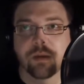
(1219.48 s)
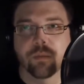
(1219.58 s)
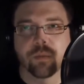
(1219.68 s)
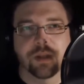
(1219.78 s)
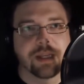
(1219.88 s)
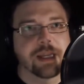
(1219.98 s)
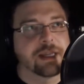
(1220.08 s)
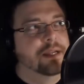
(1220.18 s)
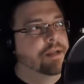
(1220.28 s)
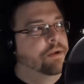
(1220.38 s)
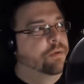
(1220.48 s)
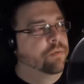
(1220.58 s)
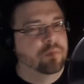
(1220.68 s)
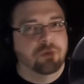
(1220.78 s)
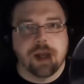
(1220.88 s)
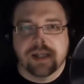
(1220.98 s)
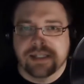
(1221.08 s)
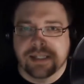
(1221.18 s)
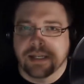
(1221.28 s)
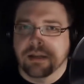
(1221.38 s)
really
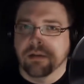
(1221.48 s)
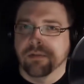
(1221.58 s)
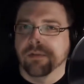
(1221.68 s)
rustic